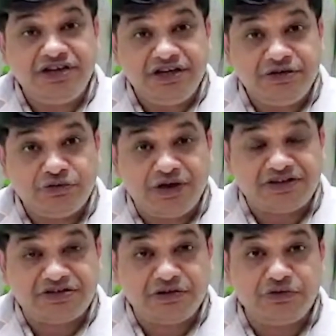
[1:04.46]
we need to
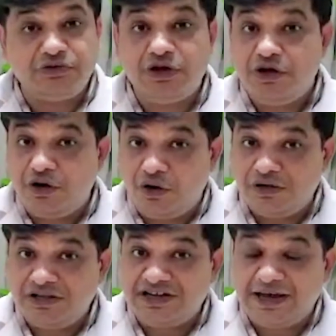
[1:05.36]
exclude
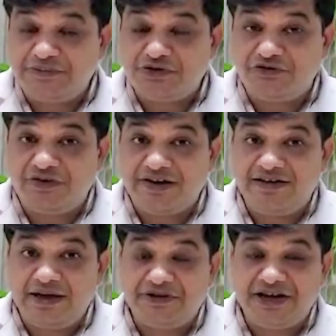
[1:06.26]
all the types of
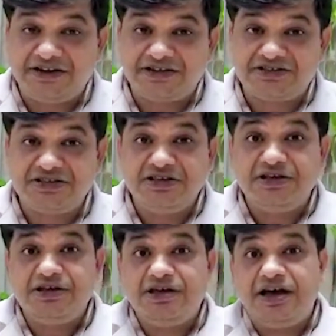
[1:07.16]
viral hepatitis,
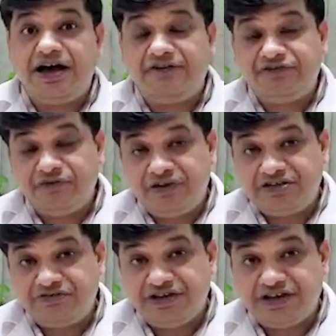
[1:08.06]
after
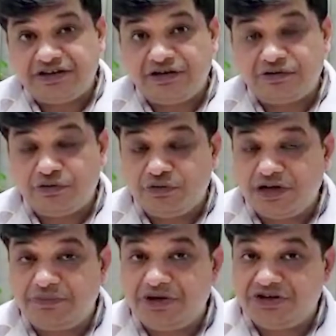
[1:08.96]
which we can
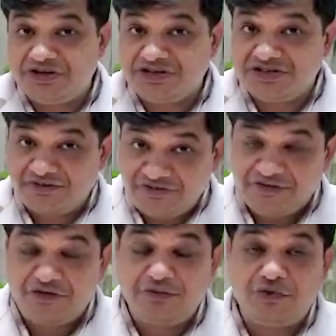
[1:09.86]
conclude a patient is
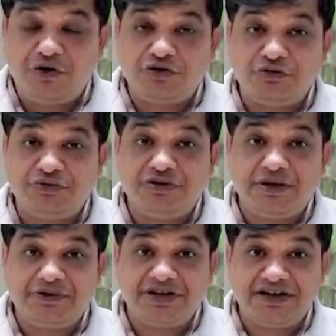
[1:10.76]
suffering from
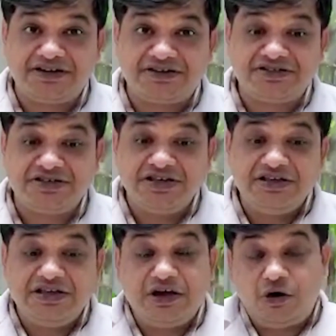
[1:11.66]
autoimmune hepatitis.
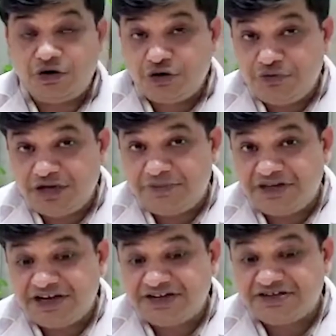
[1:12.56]
Autoimmune
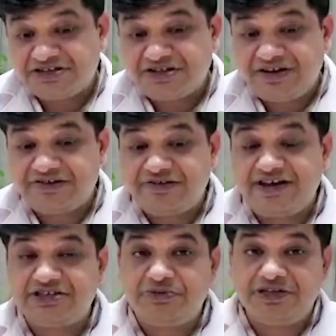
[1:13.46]
hepatitis is
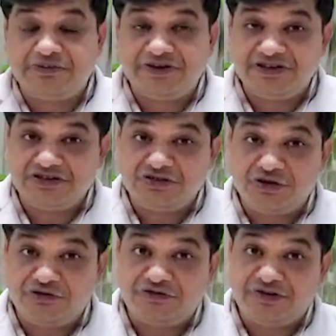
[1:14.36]
characterized by the presence
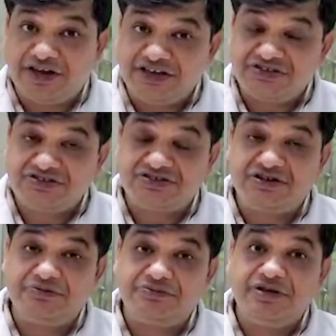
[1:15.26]
of raised
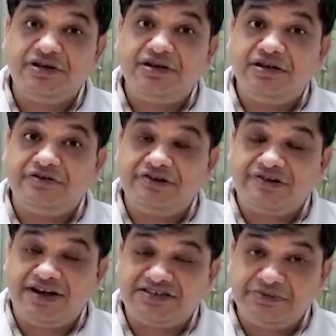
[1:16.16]
serum liver
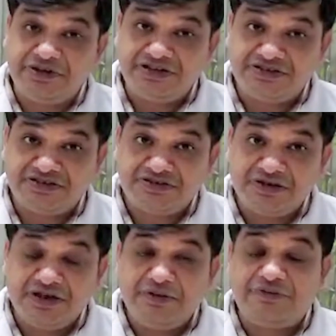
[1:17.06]

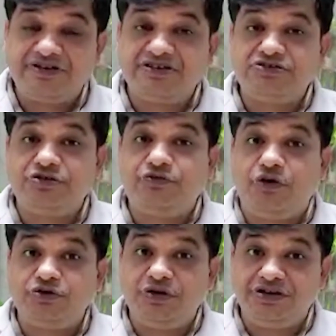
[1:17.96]
transaminases, presence of
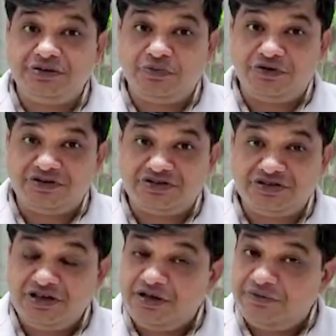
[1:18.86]

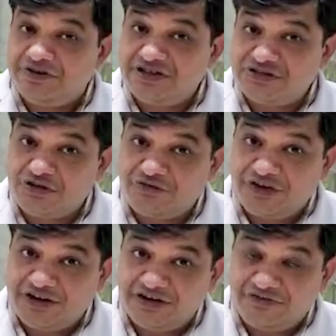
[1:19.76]
autoantibodies, presence
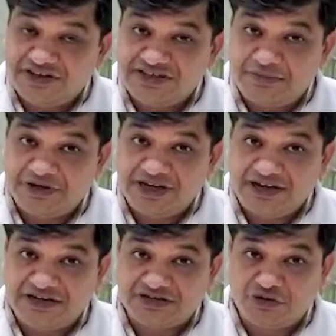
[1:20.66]
of interface
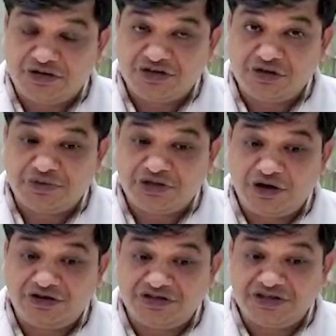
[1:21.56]
hepatitis on
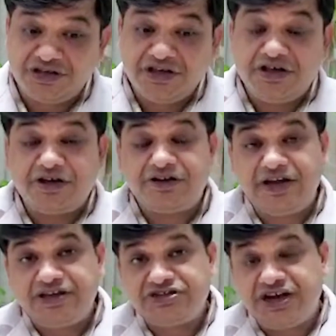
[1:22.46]
histopathology,
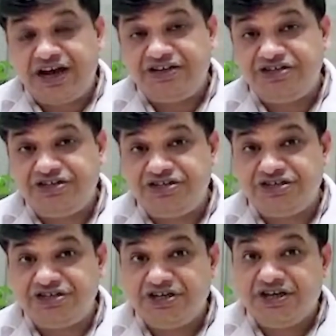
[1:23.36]
raised
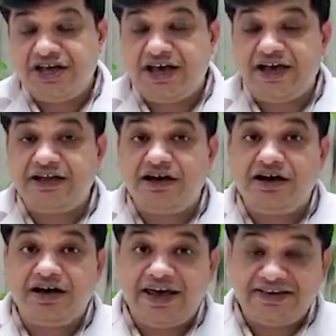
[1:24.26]
IgG, and
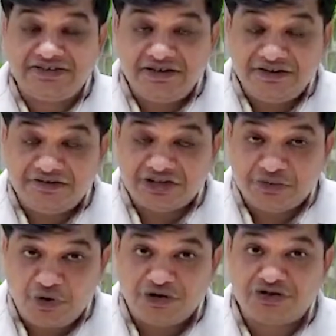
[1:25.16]
excellent
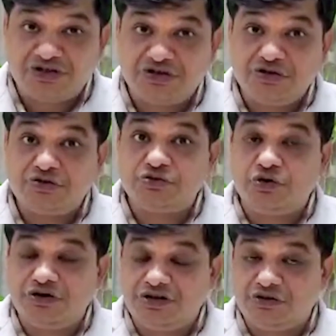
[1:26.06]
response to
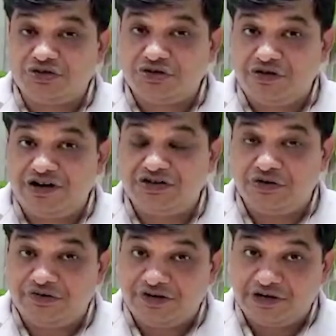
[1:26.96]
corticosteroids
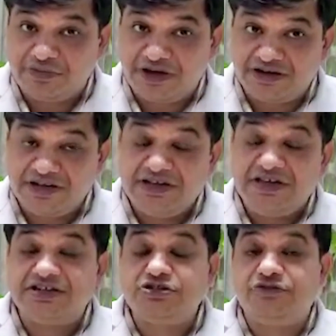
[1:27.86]
on treatment.
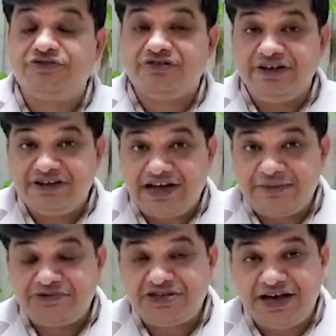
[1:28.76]
It's of three
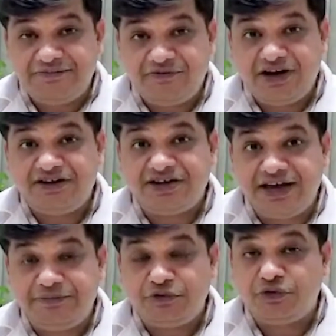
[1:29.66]
types, type 1,
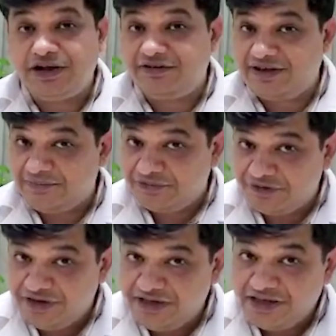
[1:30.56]
type 2, and type
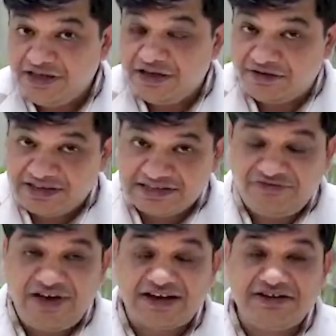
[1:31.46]
3. Risk
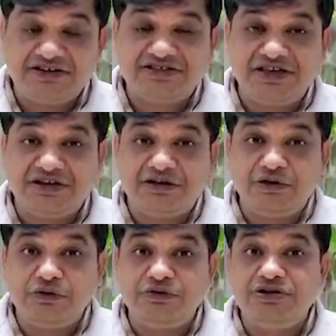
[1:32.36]
factors
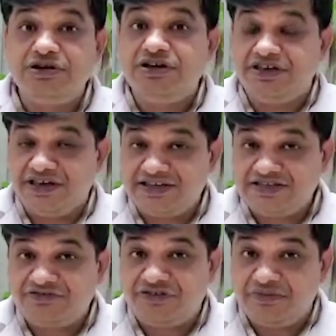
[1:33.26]
include,
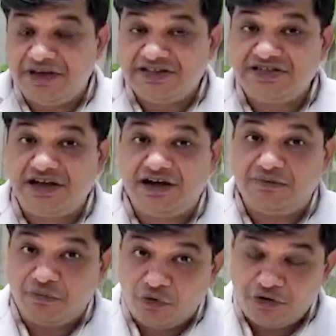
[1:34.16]
yes, females
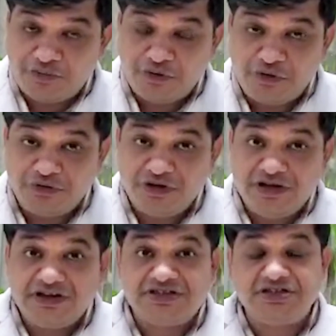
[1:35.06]
are more prone,
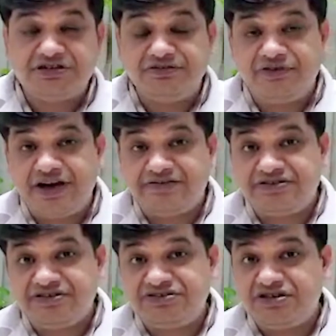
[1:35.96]
certain
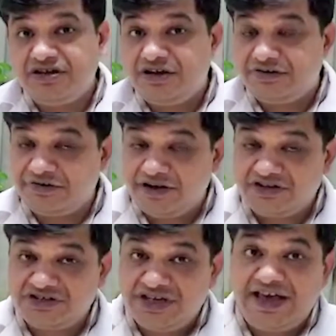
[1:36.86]
viruses,
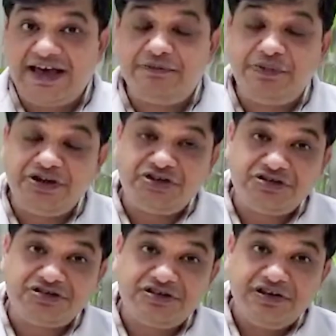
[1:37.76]
drugs, and
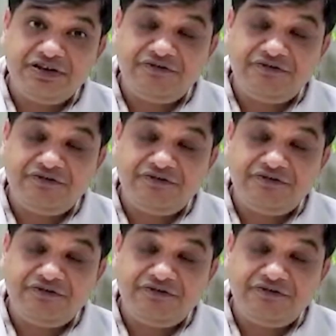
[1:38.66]
patients